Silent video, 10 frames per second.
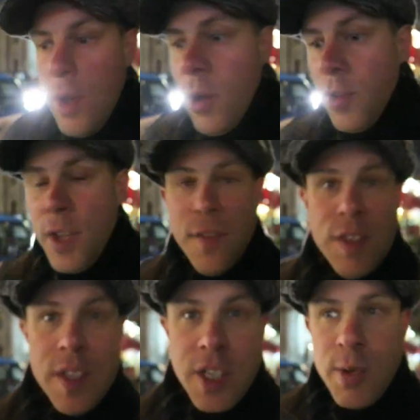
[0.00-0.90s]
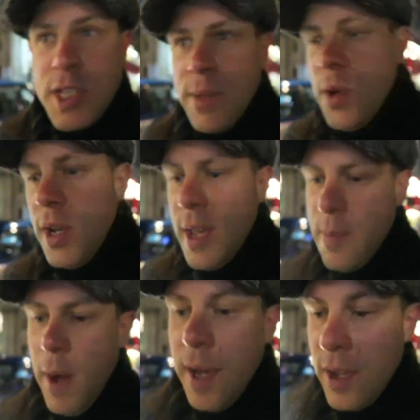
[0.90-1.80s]
on the evening they switched them on.
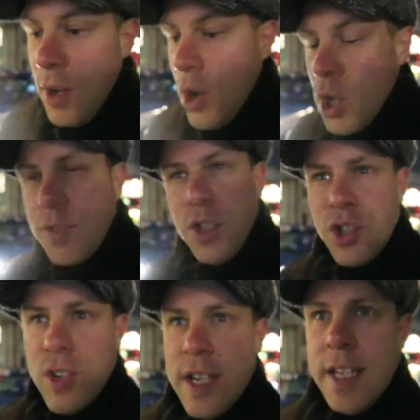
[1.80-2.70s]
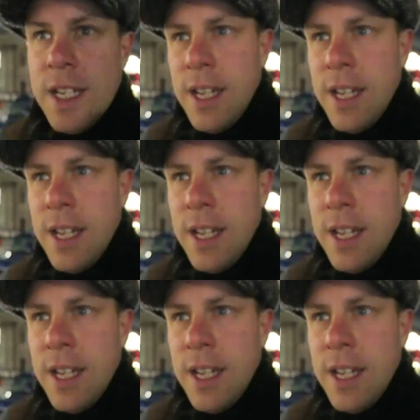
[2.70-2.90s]
But Oxford Street